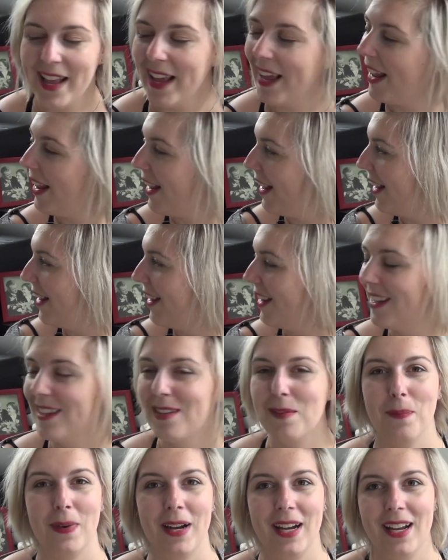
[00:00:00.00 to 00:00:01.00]

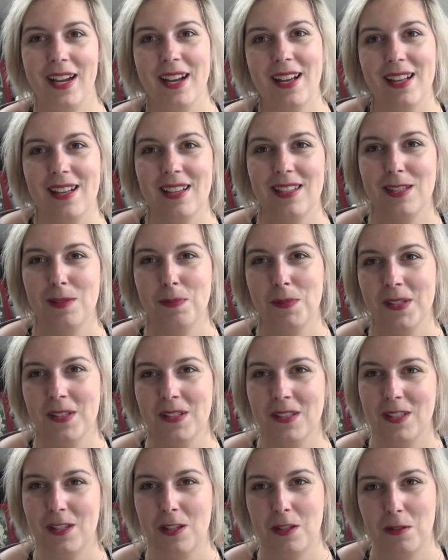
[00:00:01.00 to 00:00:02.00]
and my
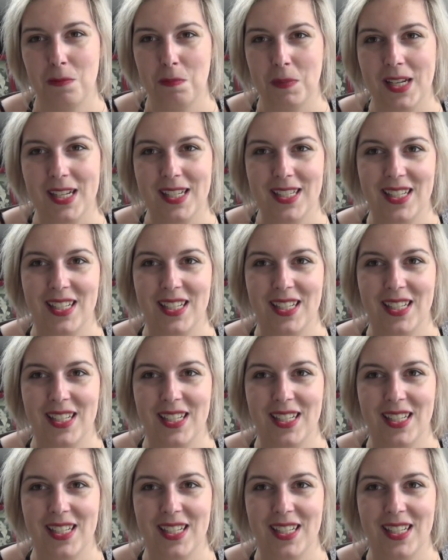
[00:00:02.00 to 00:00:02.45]
husband's space